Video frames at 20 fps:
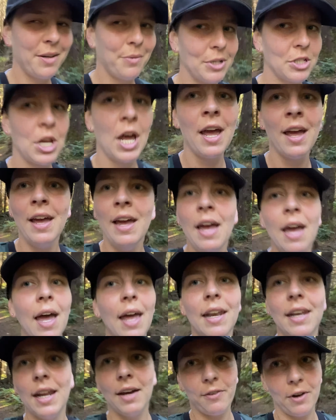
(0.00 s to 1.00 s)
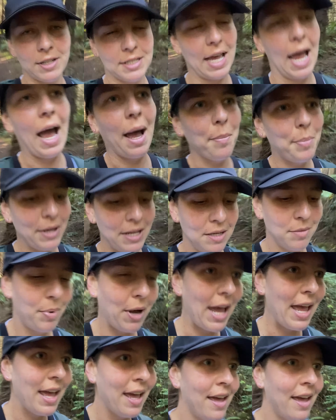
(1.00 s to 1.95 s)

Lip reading: which never has happened, but